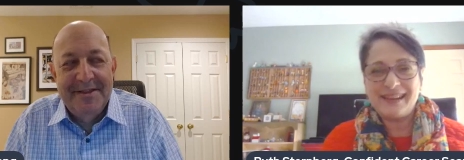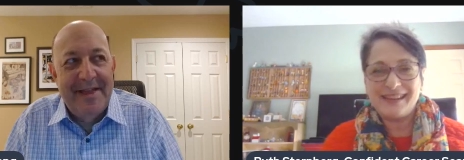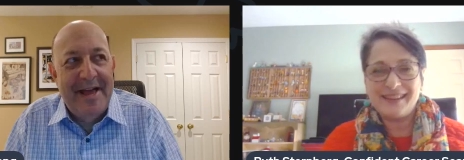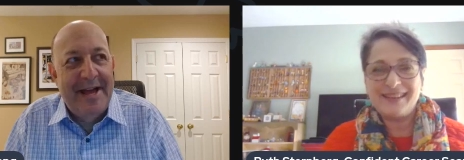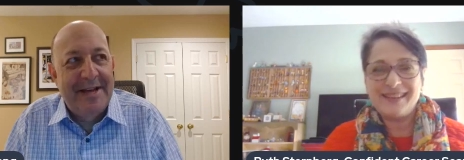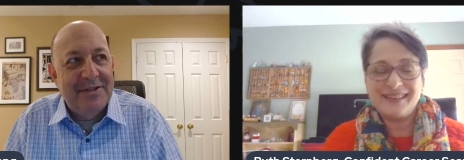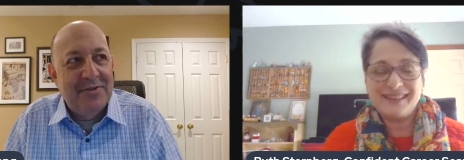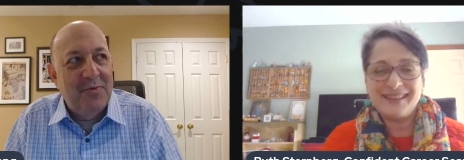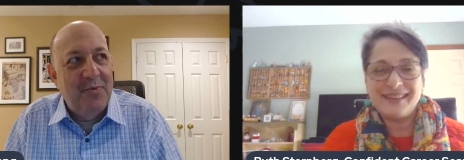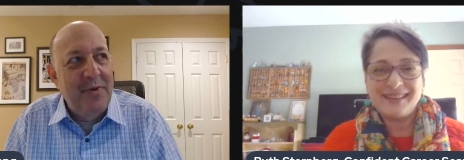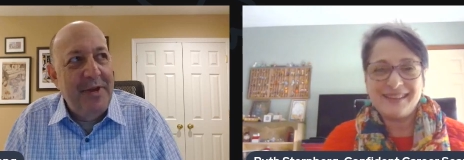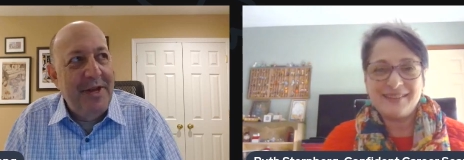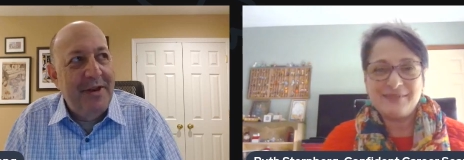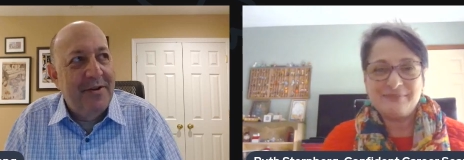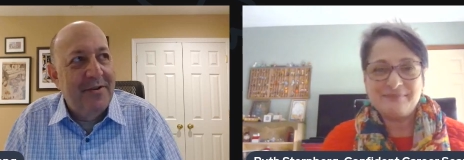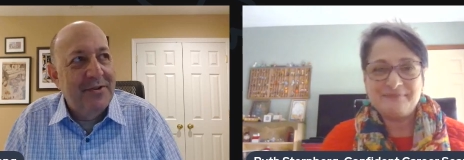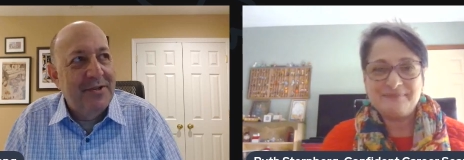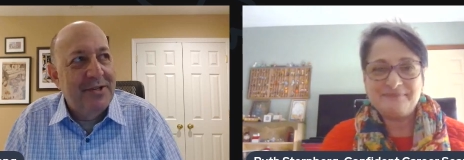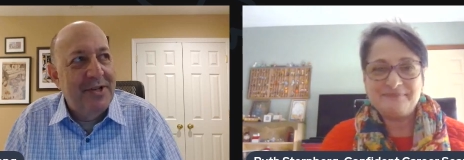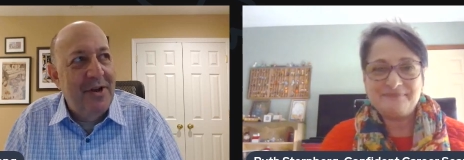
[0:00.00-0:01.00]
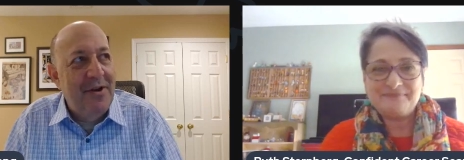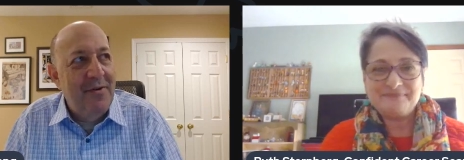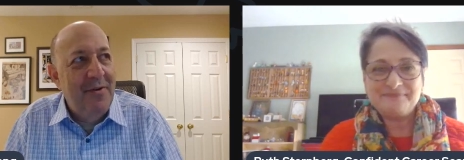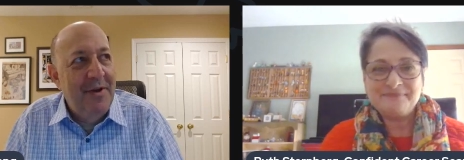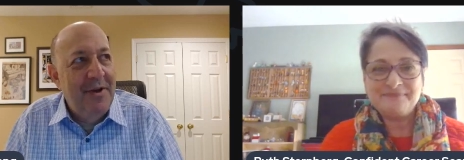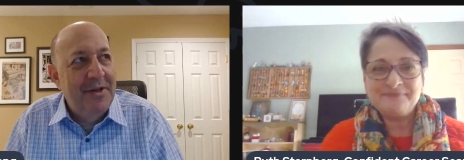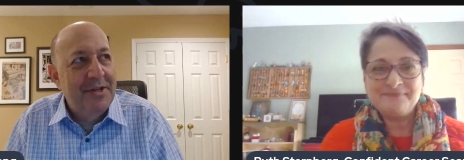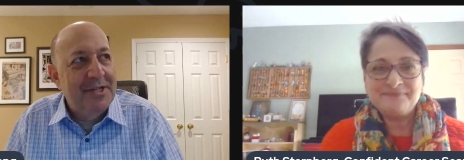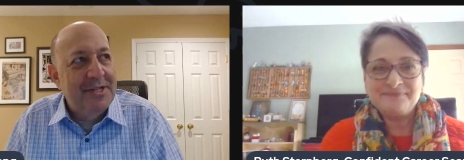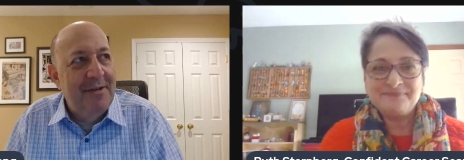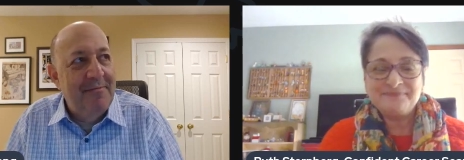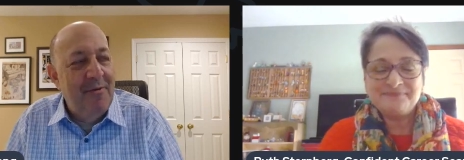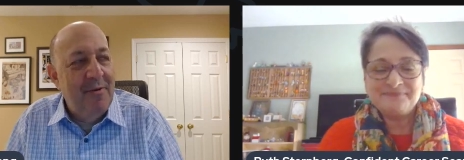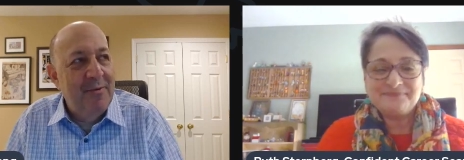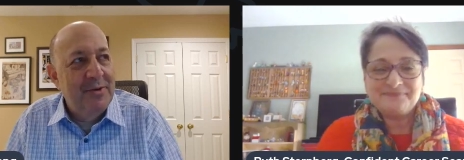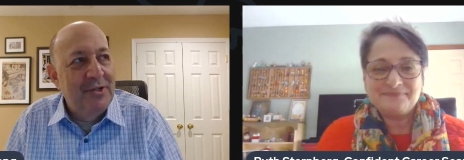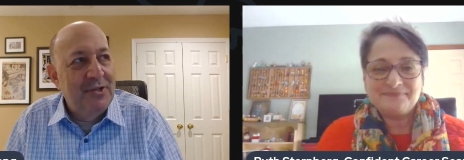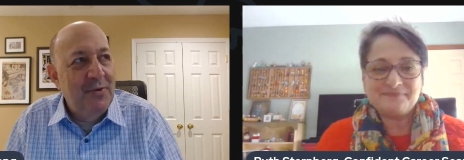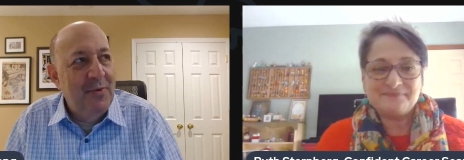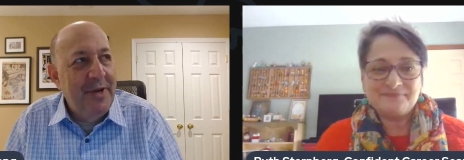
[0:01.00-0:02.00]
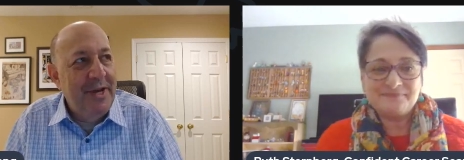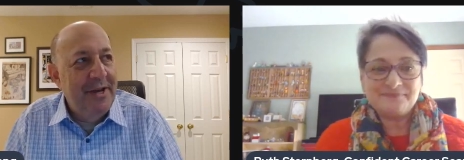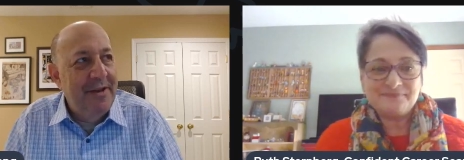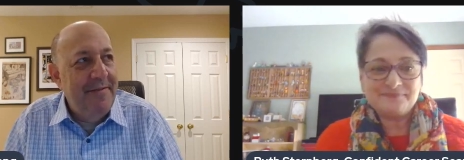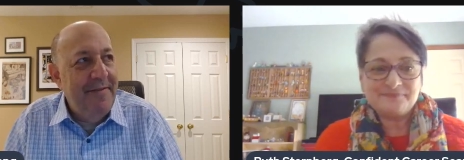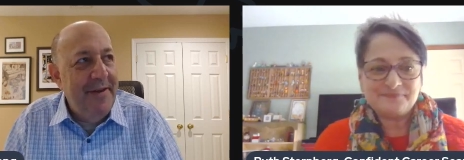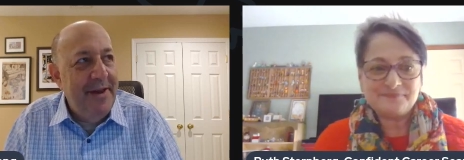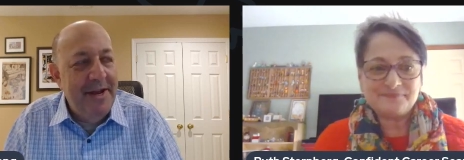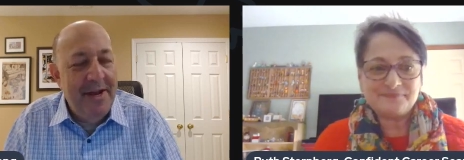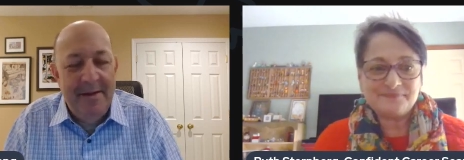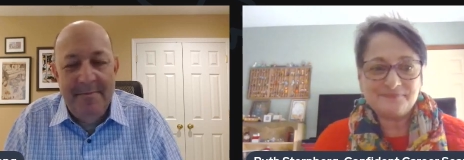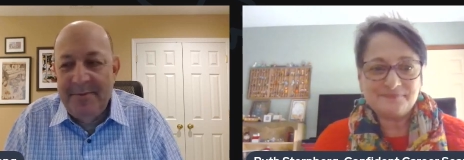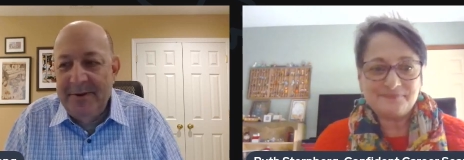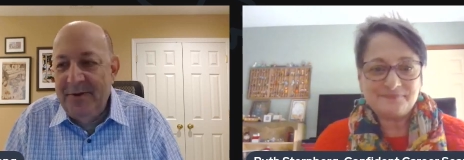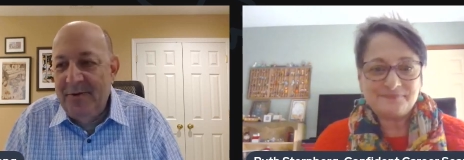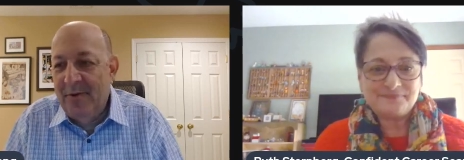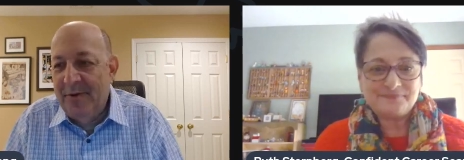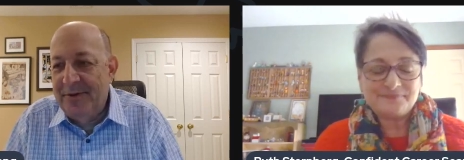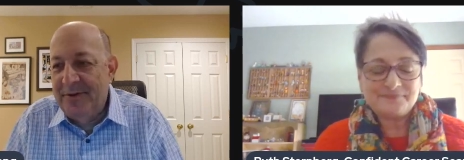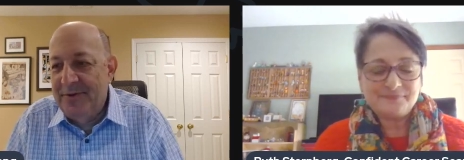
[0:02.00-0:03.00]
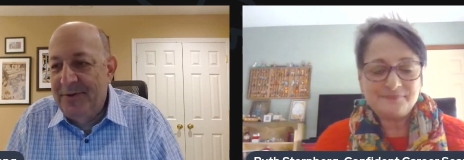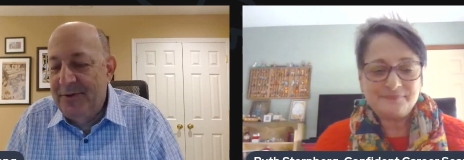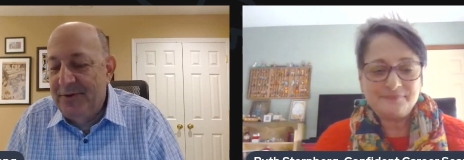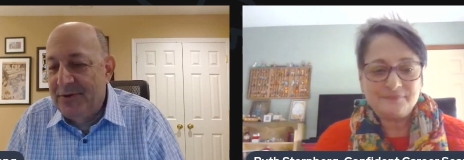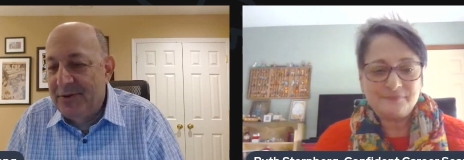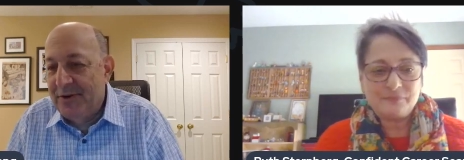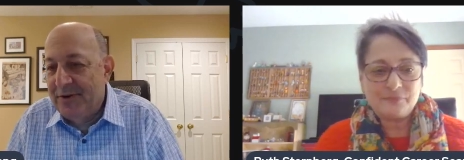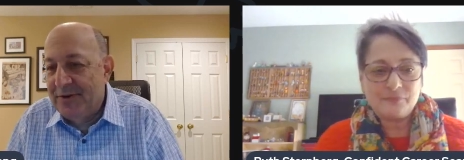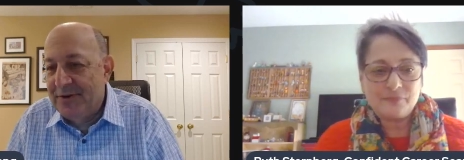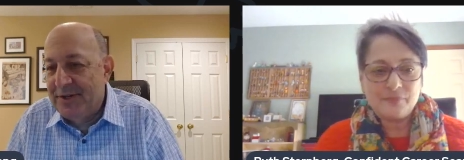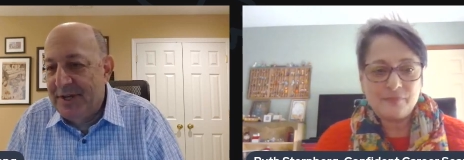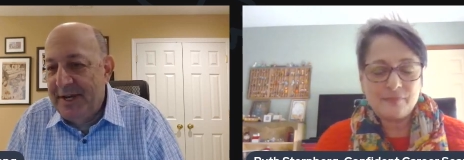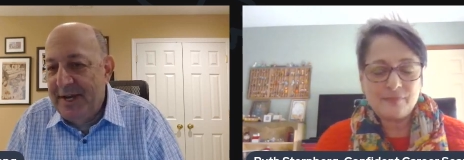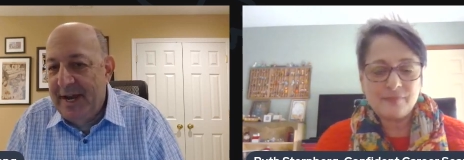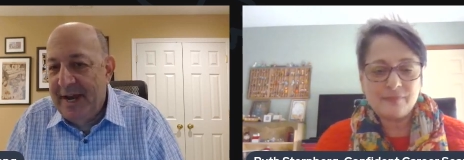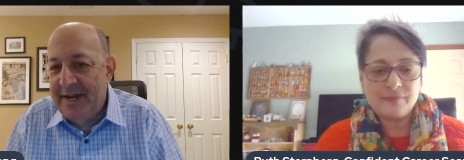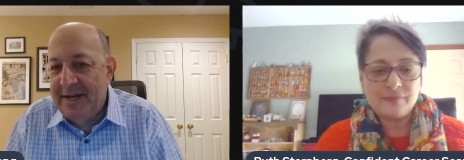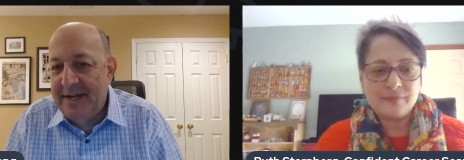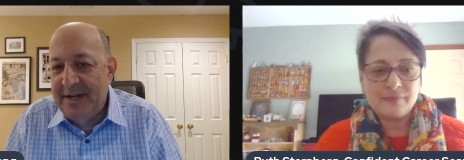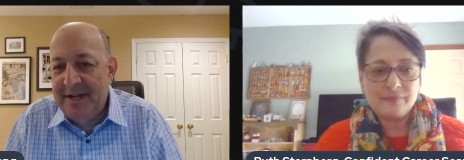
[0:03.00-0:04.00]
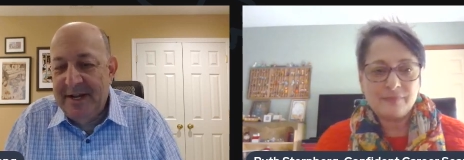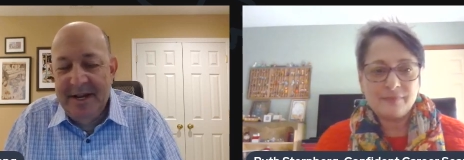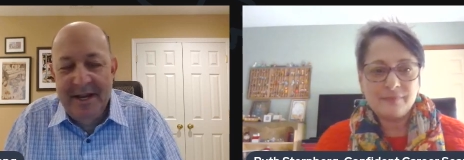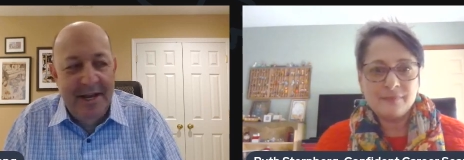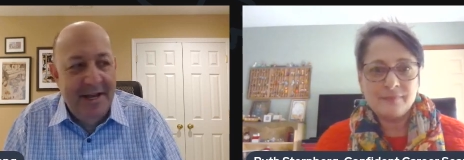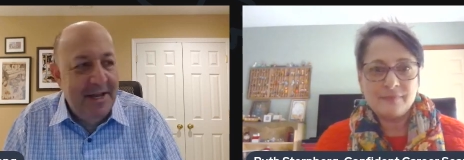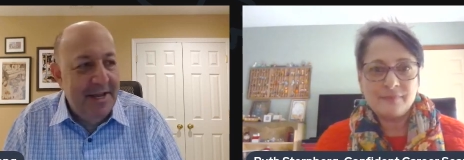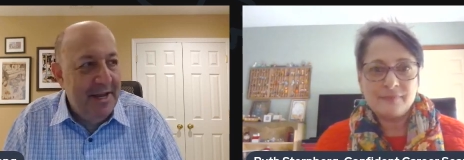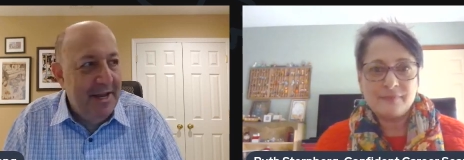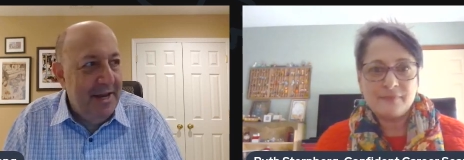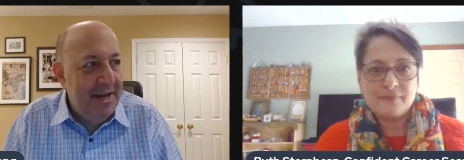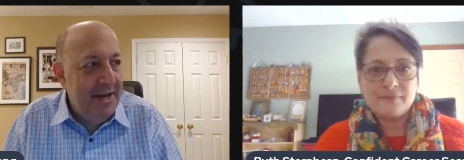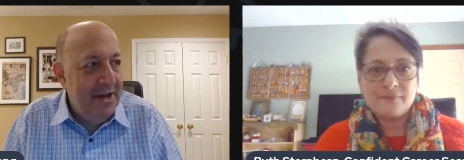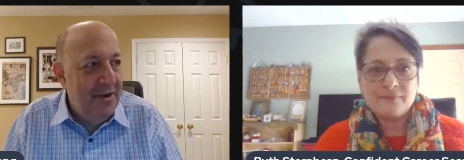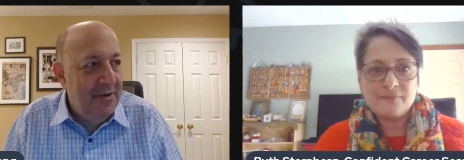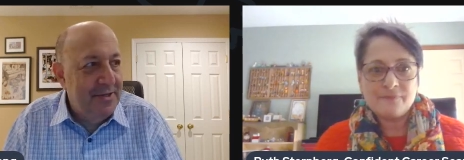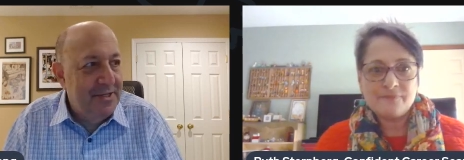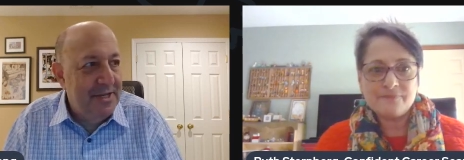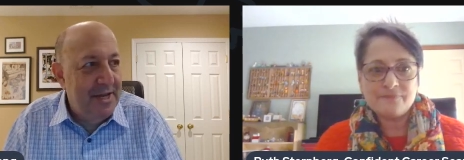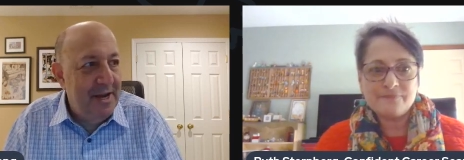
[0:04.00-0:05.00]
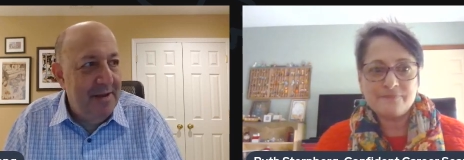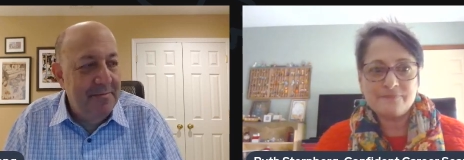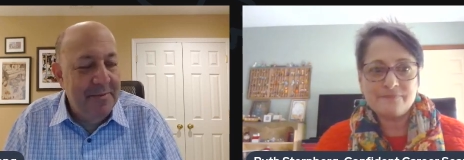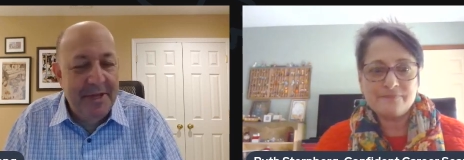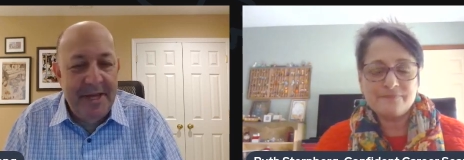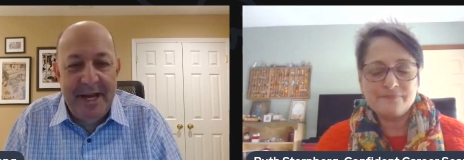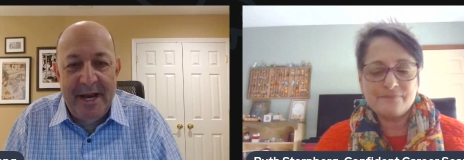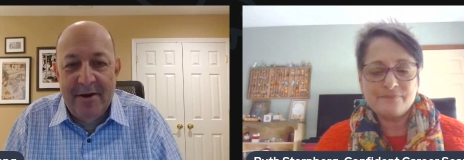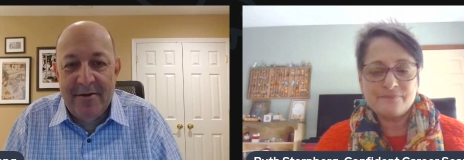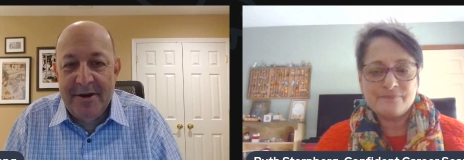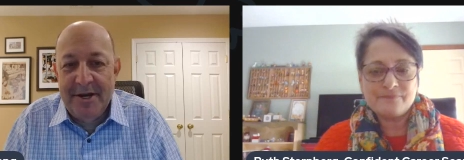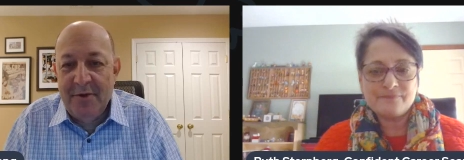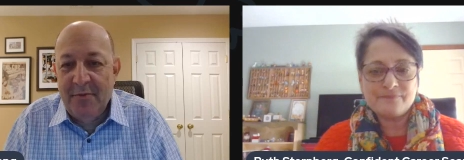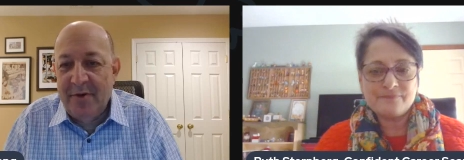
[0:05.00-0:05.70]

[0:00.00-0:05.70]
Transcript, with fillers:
Speaker 1: last week or so someone was doing an event up in northern new jersey and you know, he said, I'm in the area.